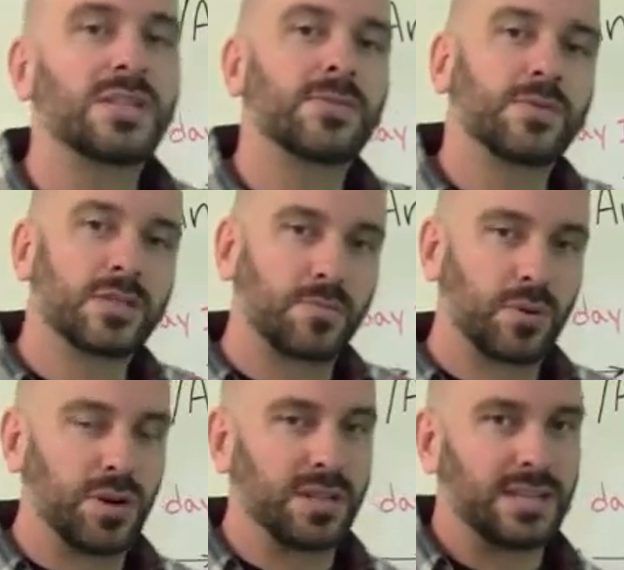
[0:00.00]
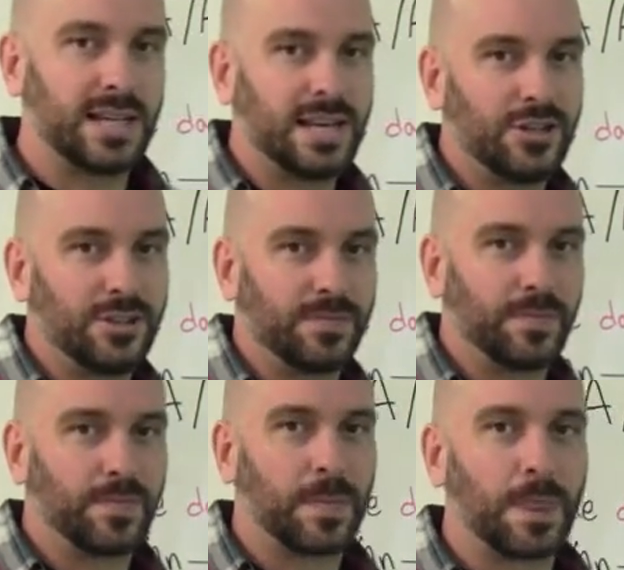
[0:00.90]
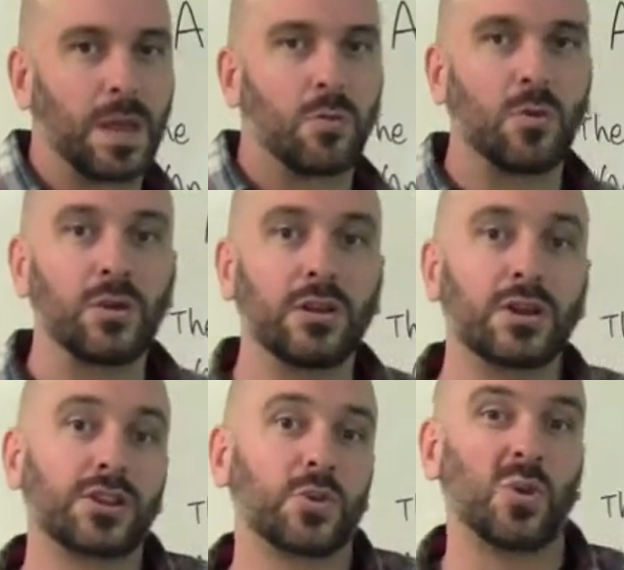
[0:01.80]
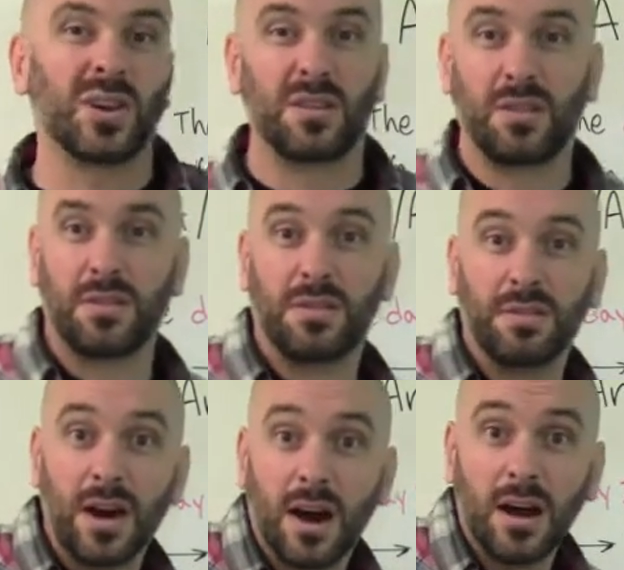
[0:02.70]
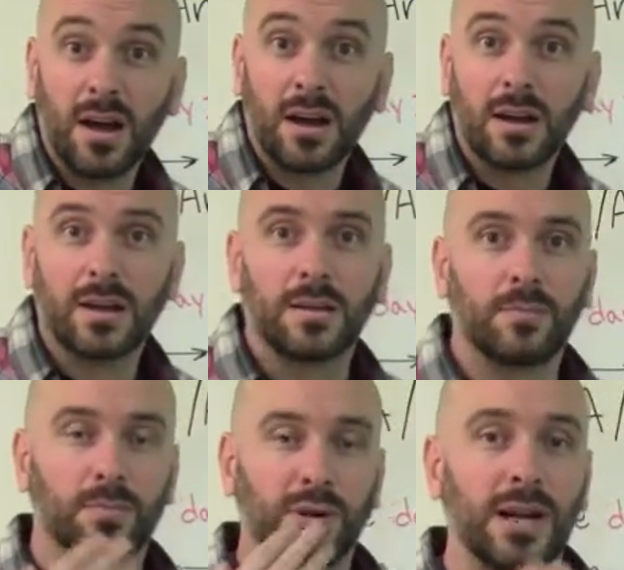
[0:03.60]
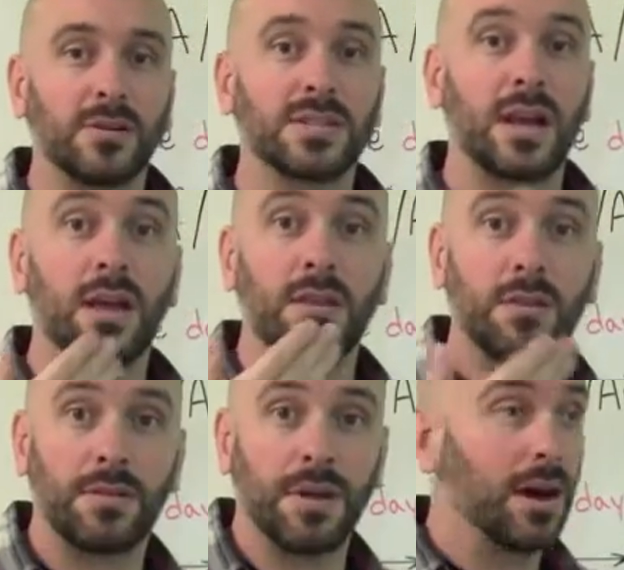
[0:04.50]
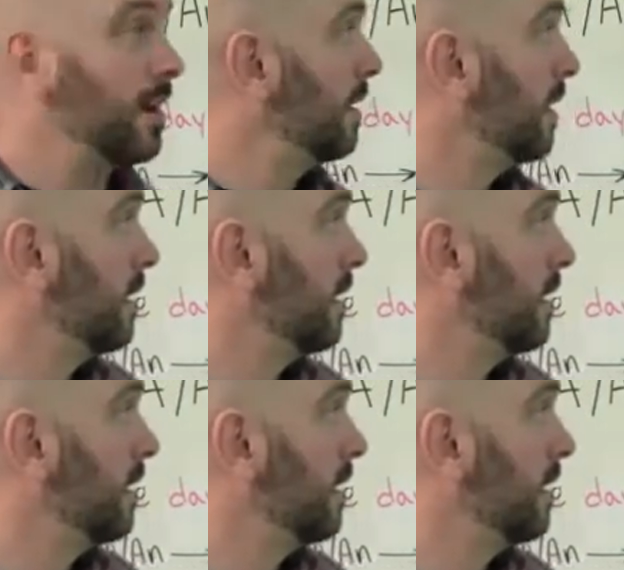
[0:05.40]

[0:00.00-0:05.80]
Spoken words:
a difference in pronunciation. When we look at the word the, pronounced the,